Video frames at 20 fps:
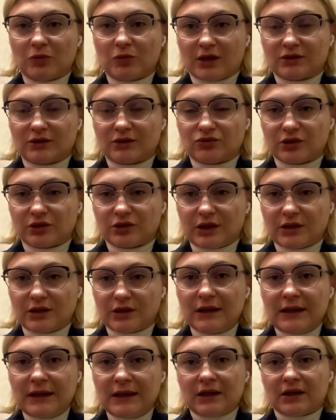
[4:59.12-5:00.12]
they
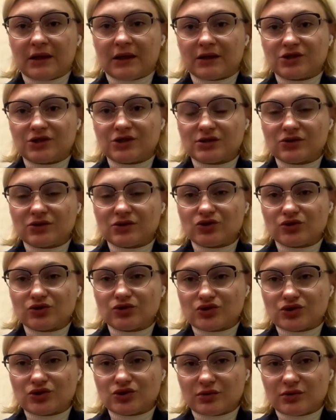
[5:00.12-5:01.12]
said, we will help
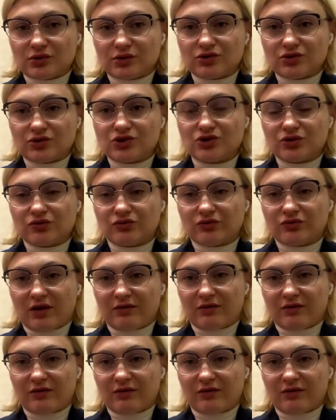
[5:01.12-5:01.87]
Ukraine as long